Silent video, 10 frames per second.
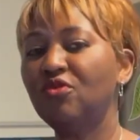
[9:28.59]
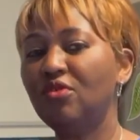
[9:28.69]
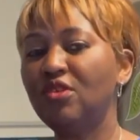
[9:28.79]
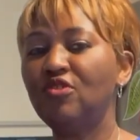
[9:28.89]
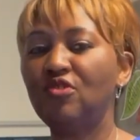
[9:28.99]

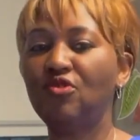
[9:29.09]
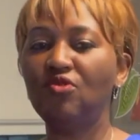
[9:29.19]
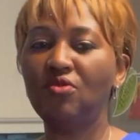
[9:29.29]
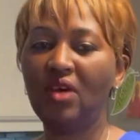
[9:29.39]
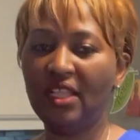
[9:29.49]
going to
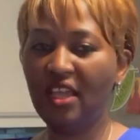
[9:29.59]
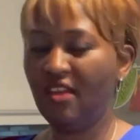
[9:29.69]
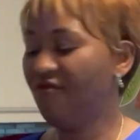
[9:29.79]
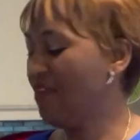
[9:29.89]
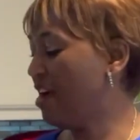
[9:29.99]
do an
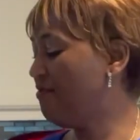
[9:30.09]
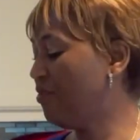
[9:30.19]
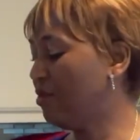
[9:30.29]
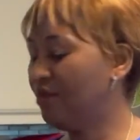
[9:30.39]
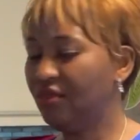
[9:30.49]
air fry for
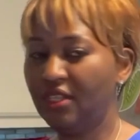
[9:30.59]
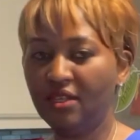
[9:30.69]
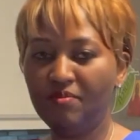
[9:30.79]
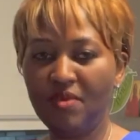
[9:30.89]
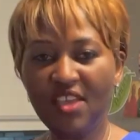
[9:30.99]
the
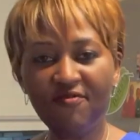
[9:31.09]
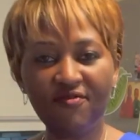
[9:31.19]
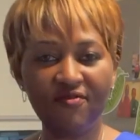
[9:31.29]
beef,